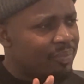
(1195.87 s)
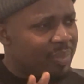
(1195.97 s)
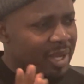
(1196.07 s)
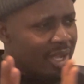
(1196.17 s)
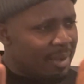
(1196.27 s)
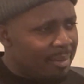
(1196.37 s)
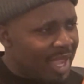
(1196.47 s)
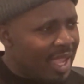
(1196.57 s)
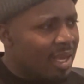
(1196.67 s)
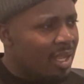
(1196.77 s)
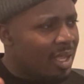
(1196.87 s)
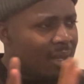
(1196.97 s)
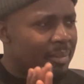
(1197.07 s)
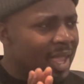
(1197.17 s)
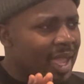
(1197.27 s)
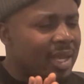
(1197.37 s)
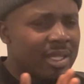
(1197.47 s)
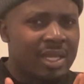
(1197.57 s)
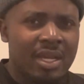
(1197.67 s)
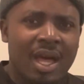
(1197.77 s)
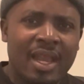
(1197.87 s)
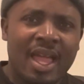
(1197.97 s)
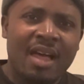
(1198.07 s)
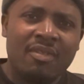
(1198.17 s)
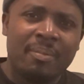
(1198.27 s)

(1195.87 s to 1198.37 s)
But a man cannot have a